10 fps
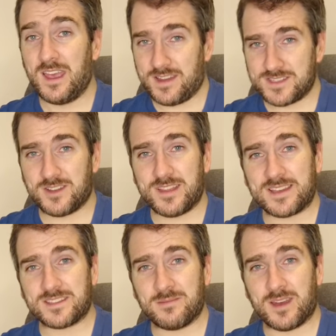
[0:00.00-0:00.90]
Until
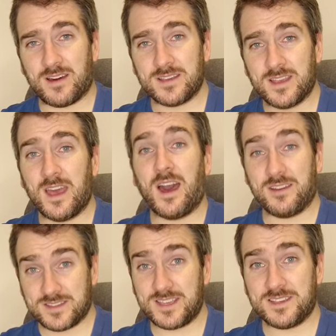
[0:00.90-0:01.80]
next time guys, I'll
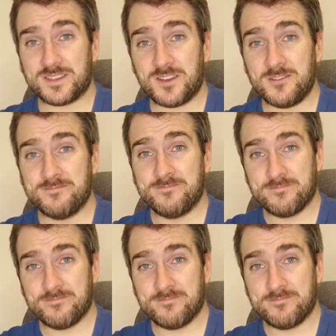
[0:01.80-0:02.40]
see you soon.